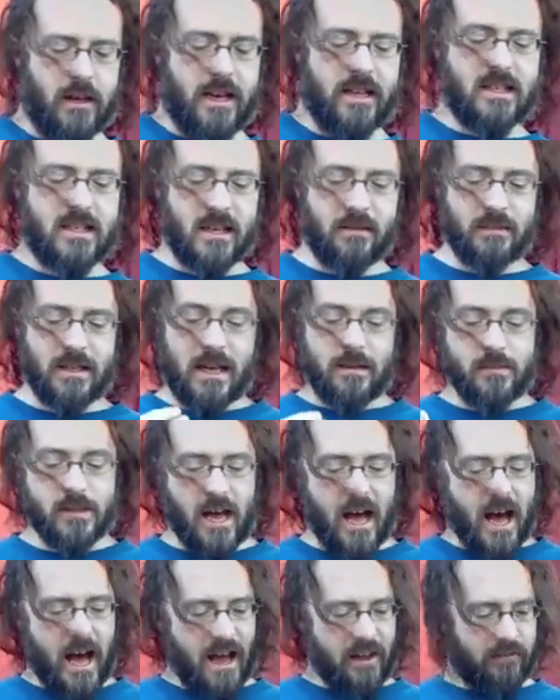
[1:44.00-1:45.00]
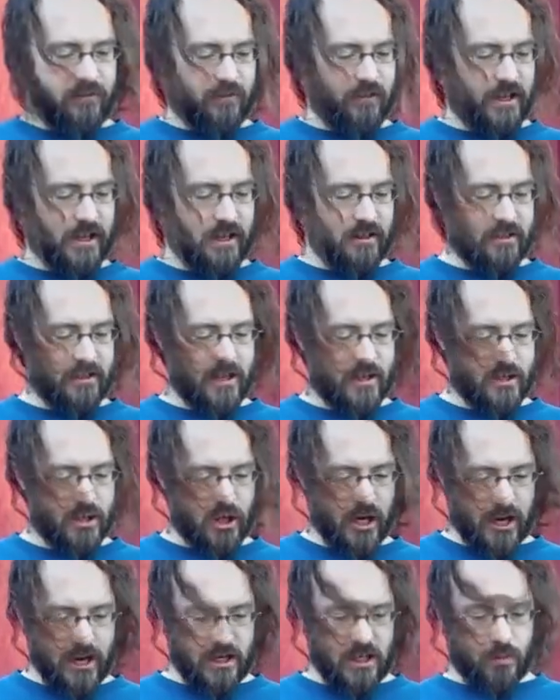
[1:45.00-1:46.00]
And sometimes I forget that
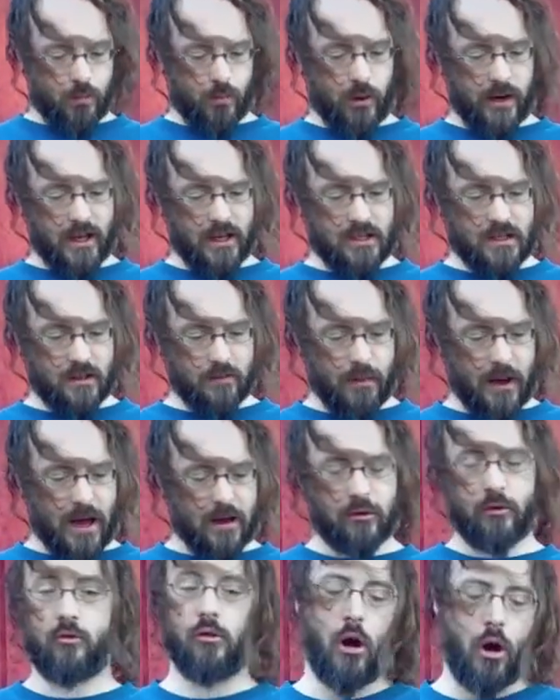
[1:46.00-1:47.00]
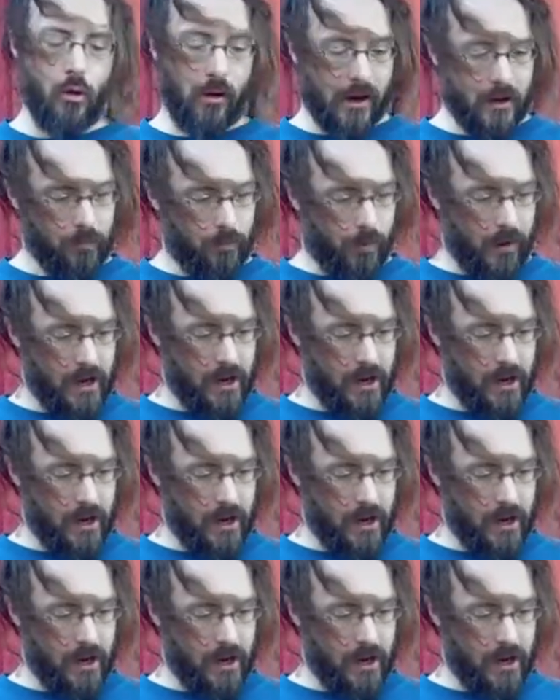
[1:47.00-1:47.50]
change brings about growing